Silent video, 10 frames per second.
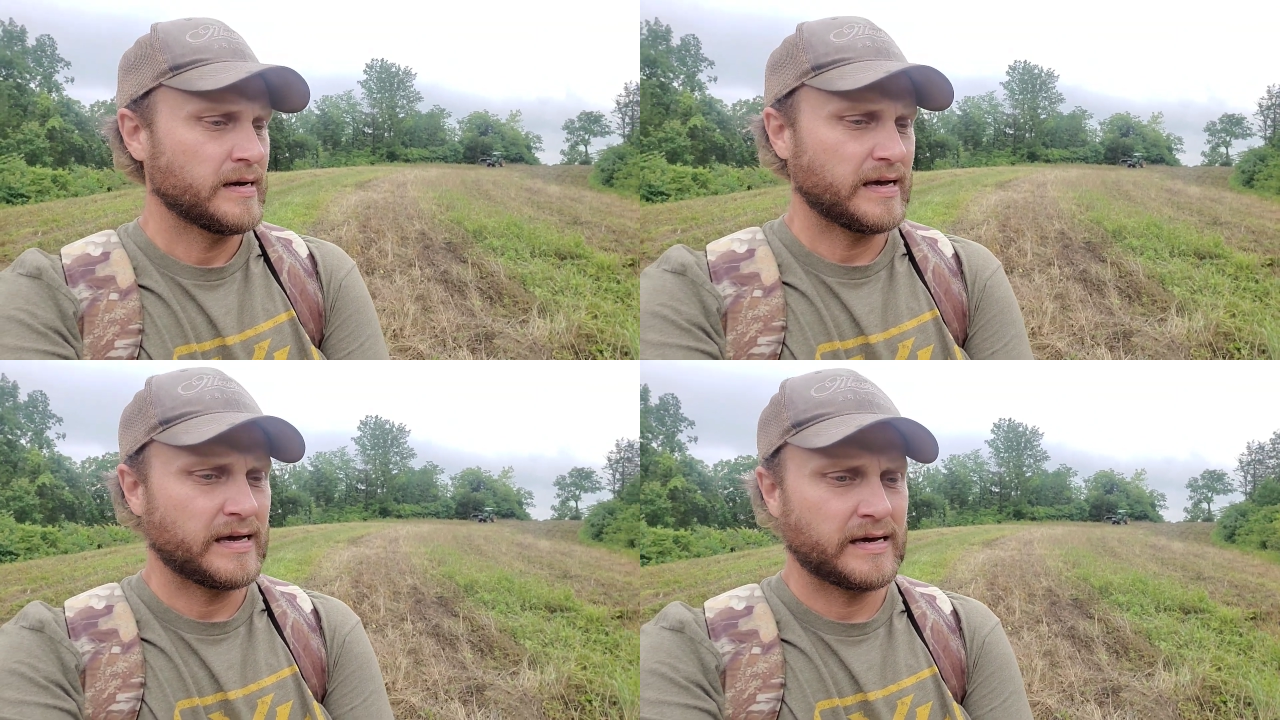
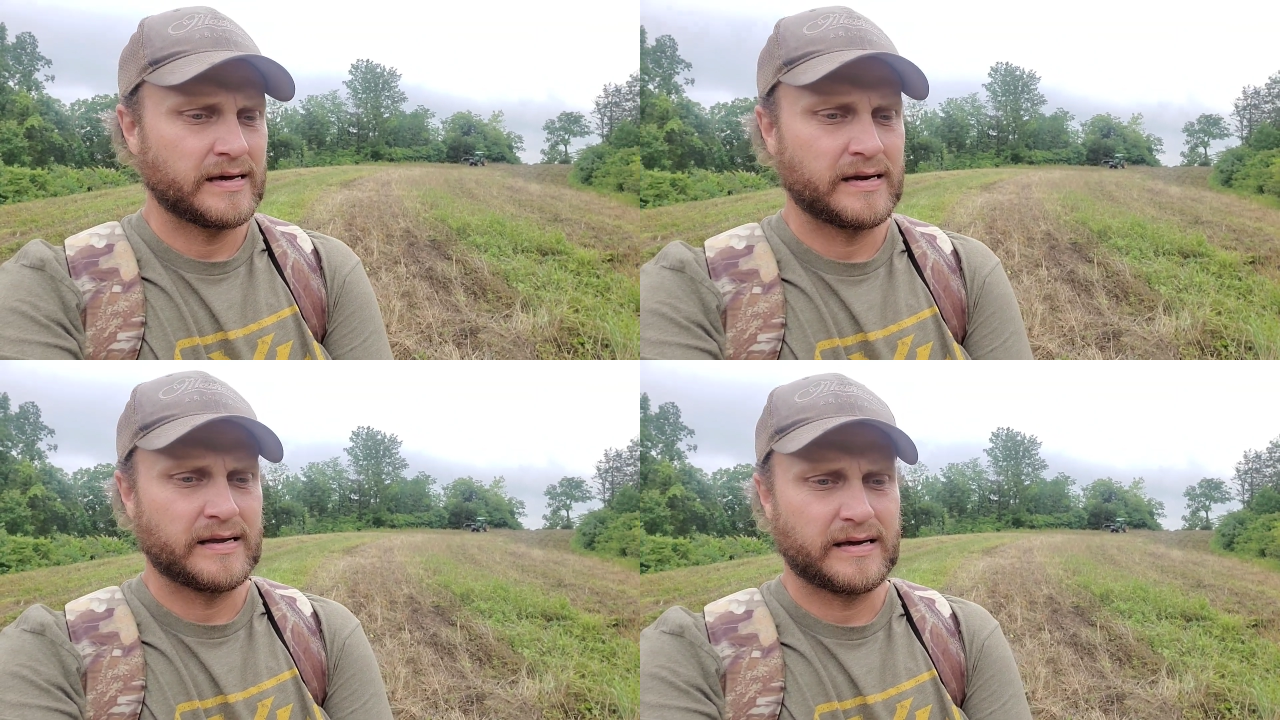
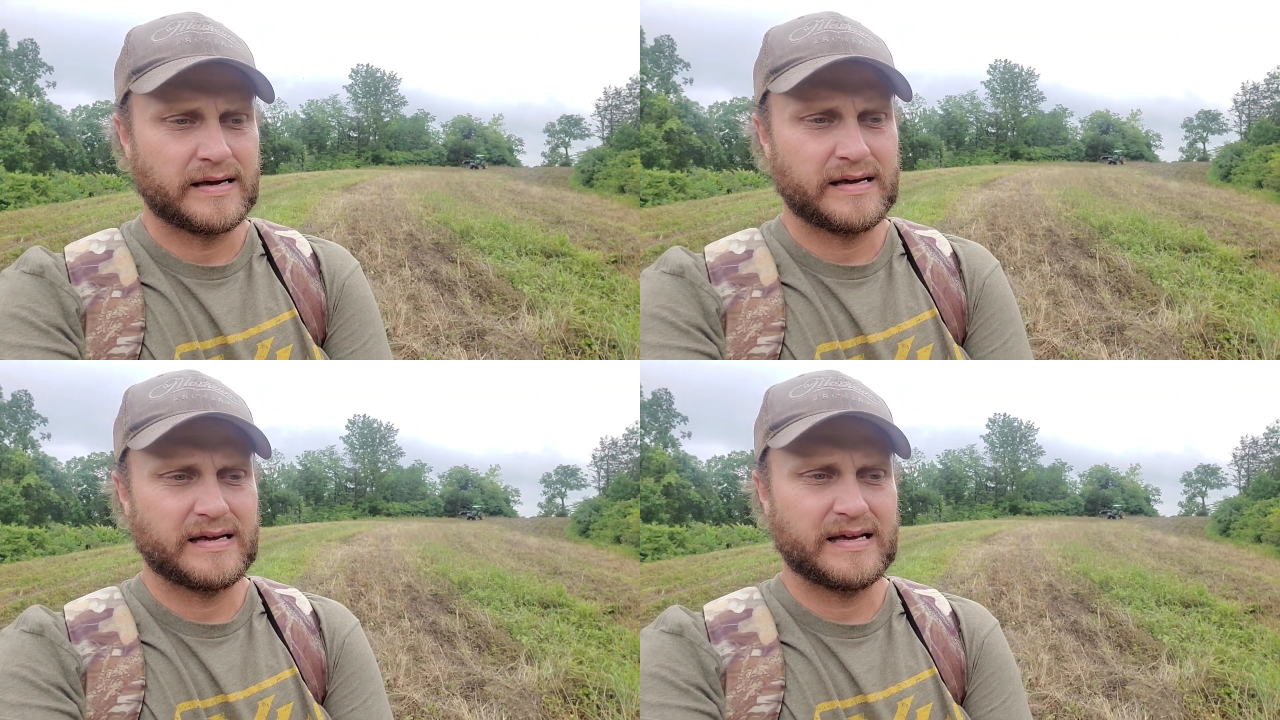and
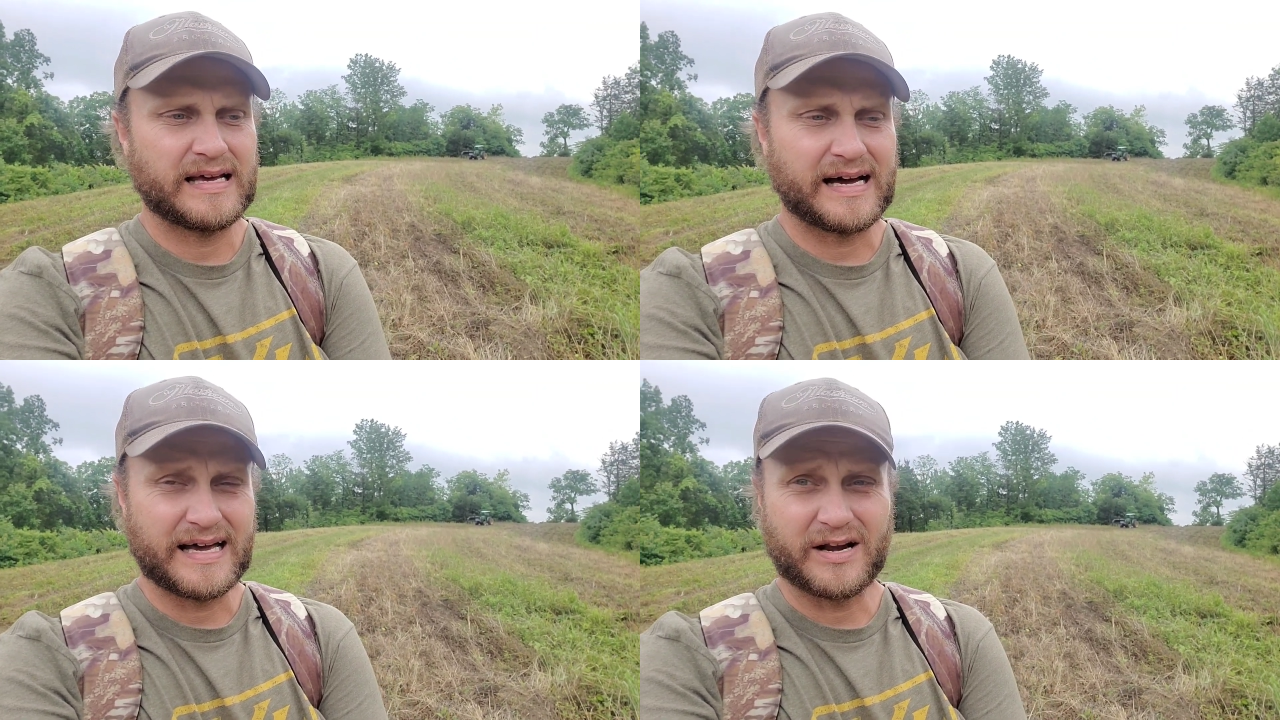
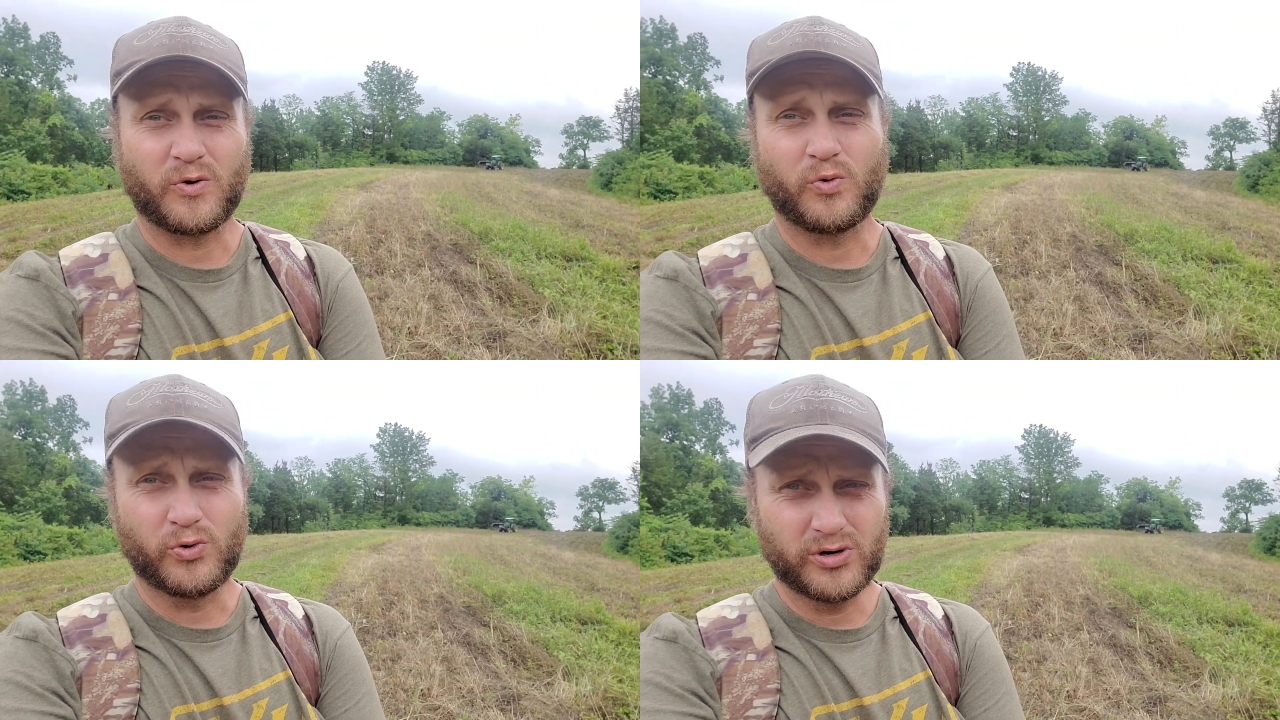I had a
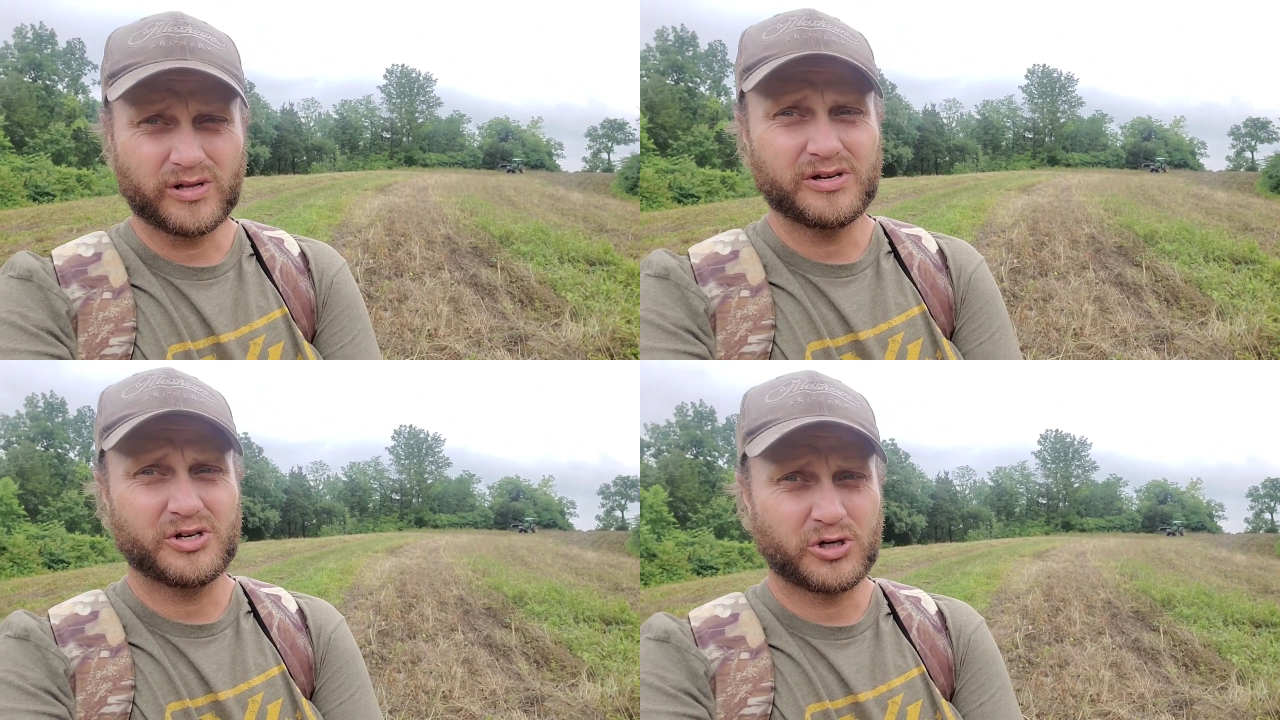really